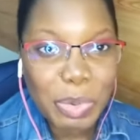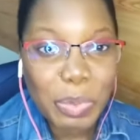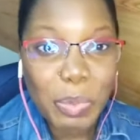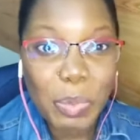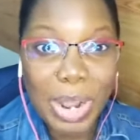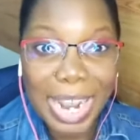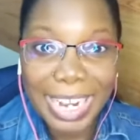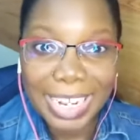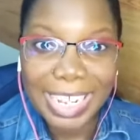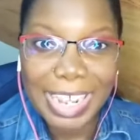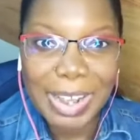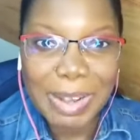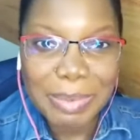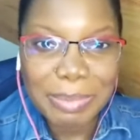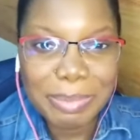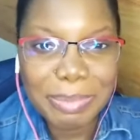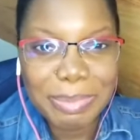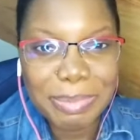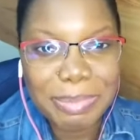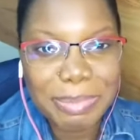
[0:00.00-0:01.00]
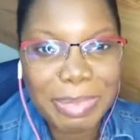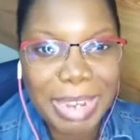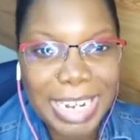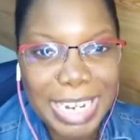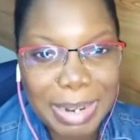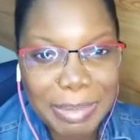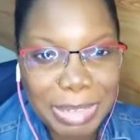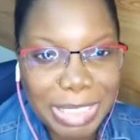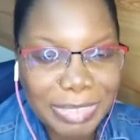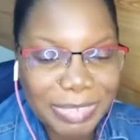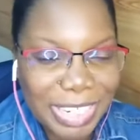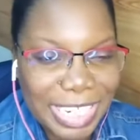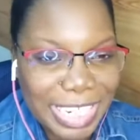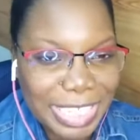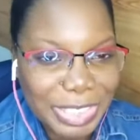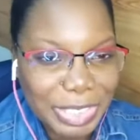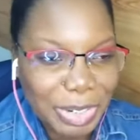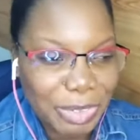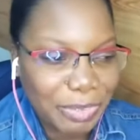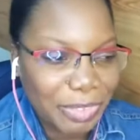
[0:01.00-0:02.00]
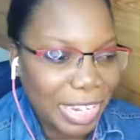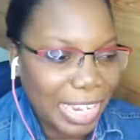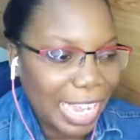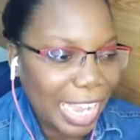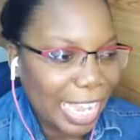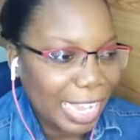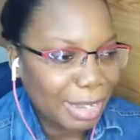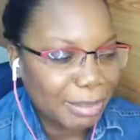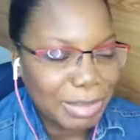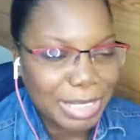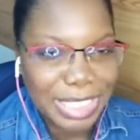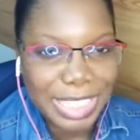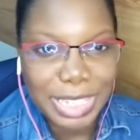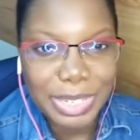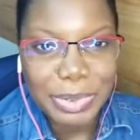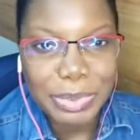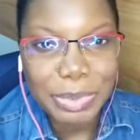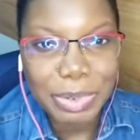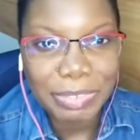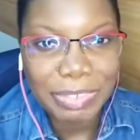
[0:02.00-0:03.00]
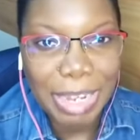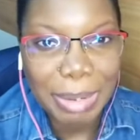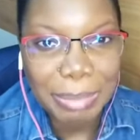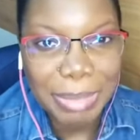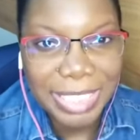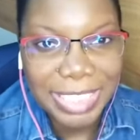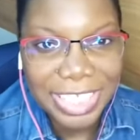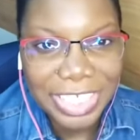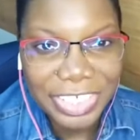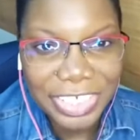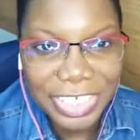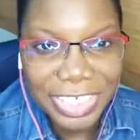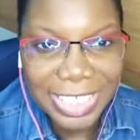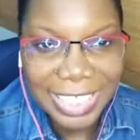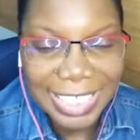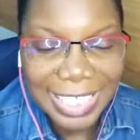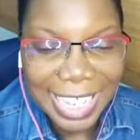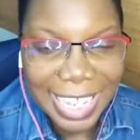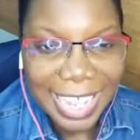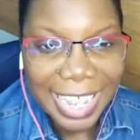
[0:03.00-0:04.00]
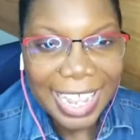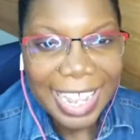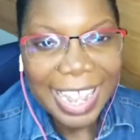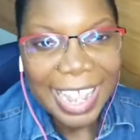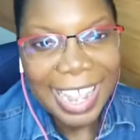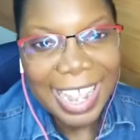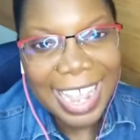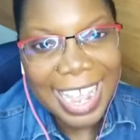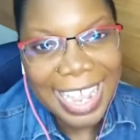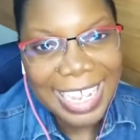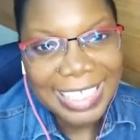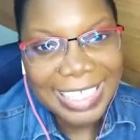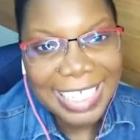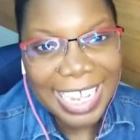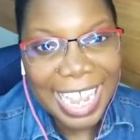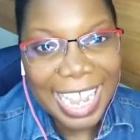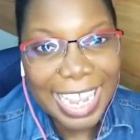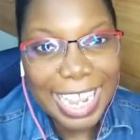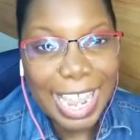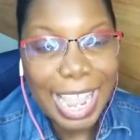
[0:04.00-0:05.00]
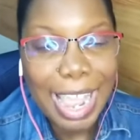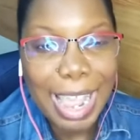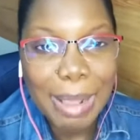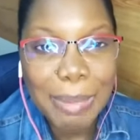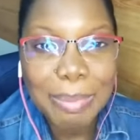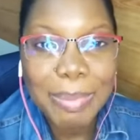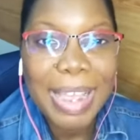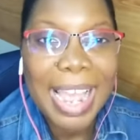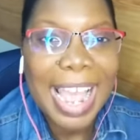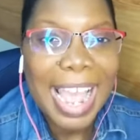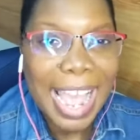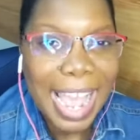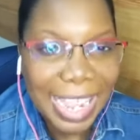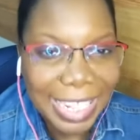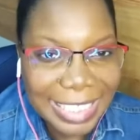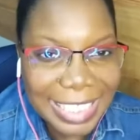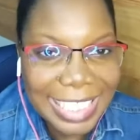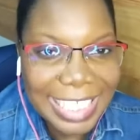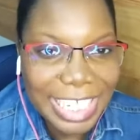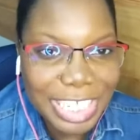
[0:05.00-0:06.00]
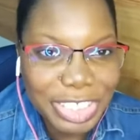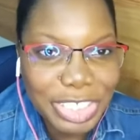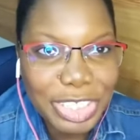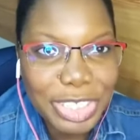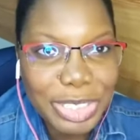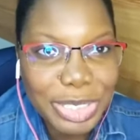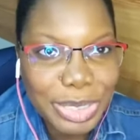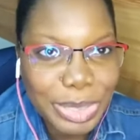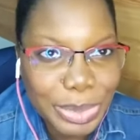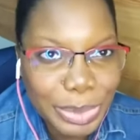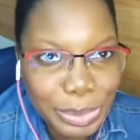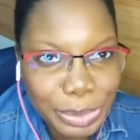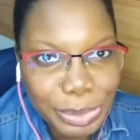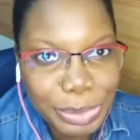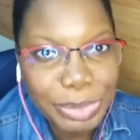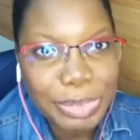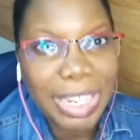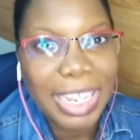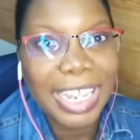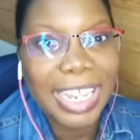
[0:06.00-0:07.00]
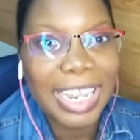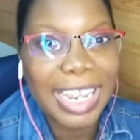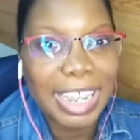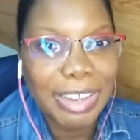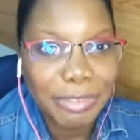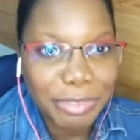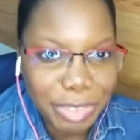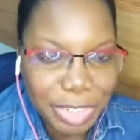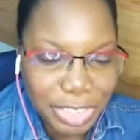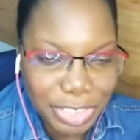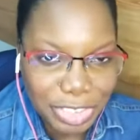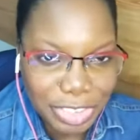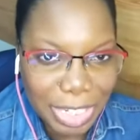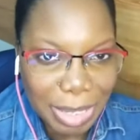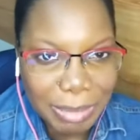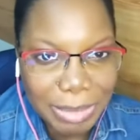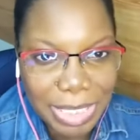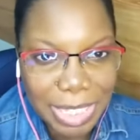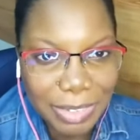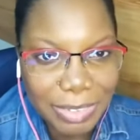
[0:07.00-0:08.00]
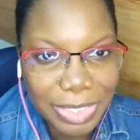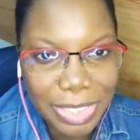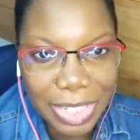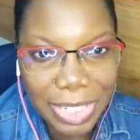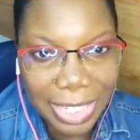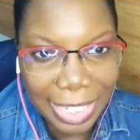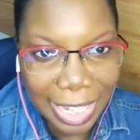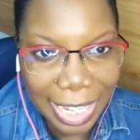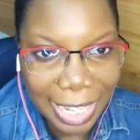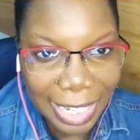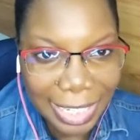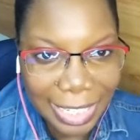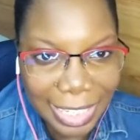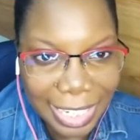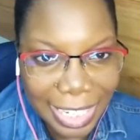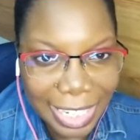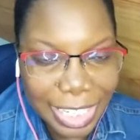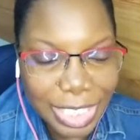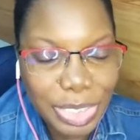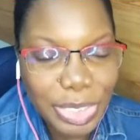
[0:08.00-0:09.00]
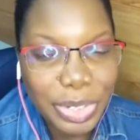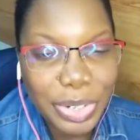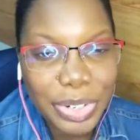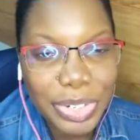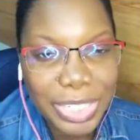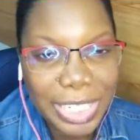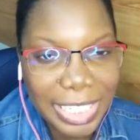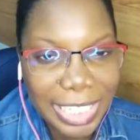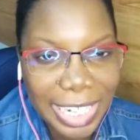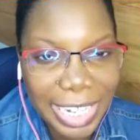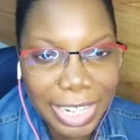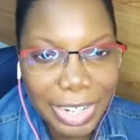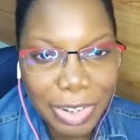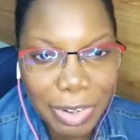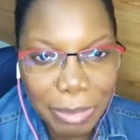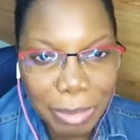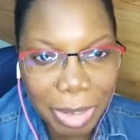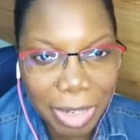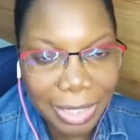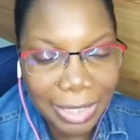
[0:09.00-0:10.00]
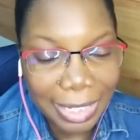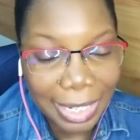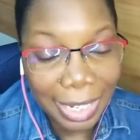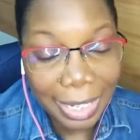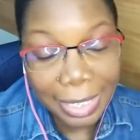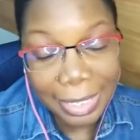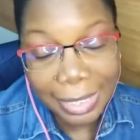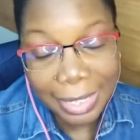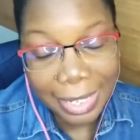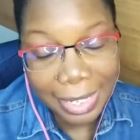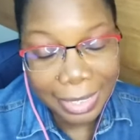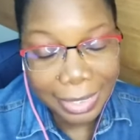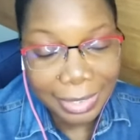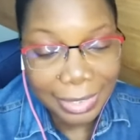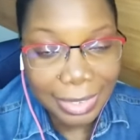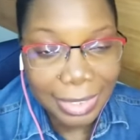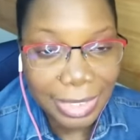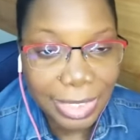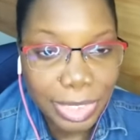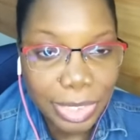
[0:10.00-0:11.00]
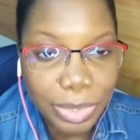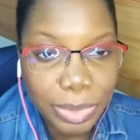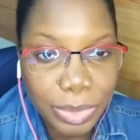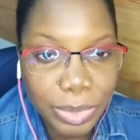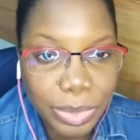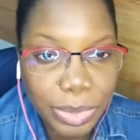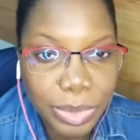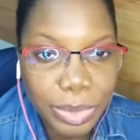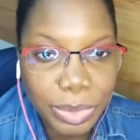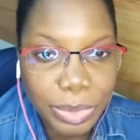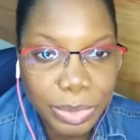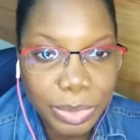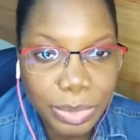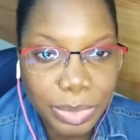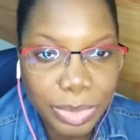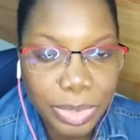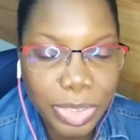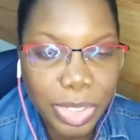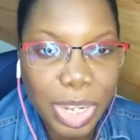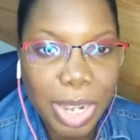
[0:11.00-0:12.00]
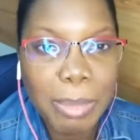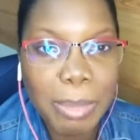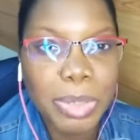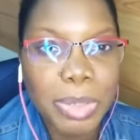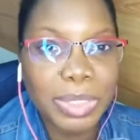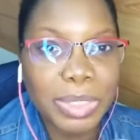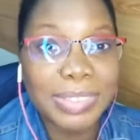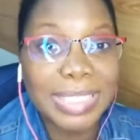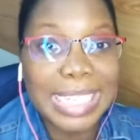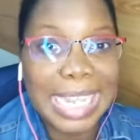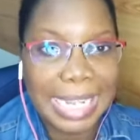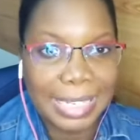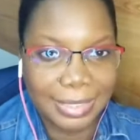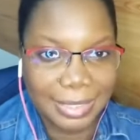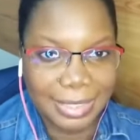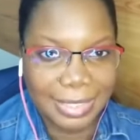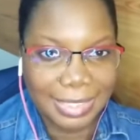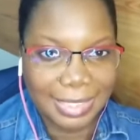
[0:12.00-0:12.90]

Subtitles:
welcome. My name is Venice Irving. I am CEO of Happy Teachers, and I help teachers to leverage themselves online, to earn an income online, and you know, to come out of debt.